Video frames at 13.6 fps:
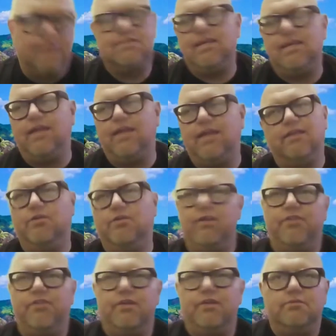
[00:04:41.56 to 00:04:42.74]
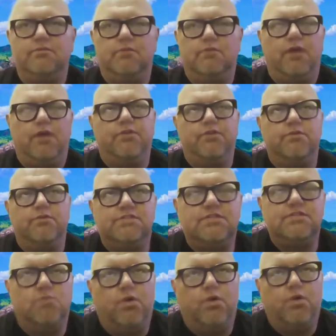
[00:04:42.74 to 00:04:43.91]
ZA didn't do anything other than
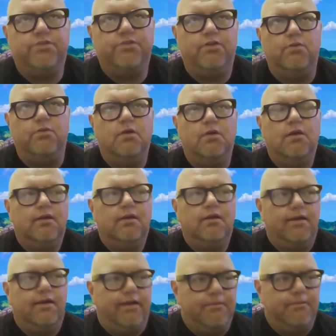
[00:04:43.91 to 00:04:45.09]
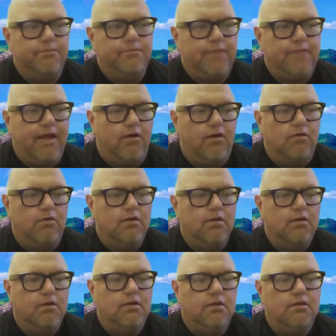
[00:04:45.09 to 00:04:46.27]
season 1, 2. Now
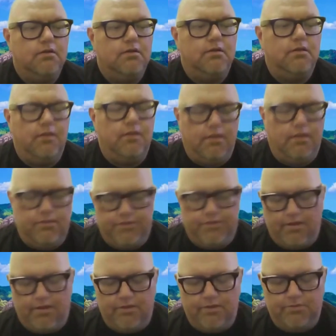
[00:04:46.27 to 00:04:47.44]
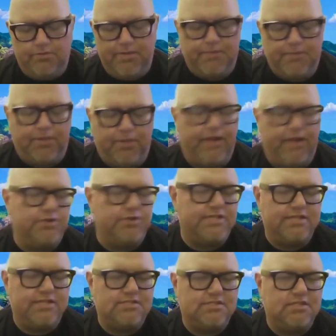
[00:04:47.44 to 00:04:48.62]
the big players
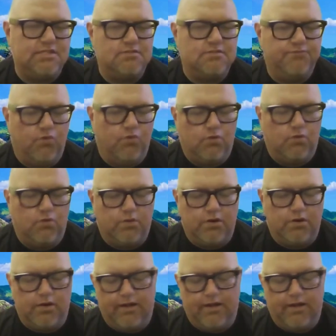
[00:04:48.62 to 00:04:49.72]
in season 4 were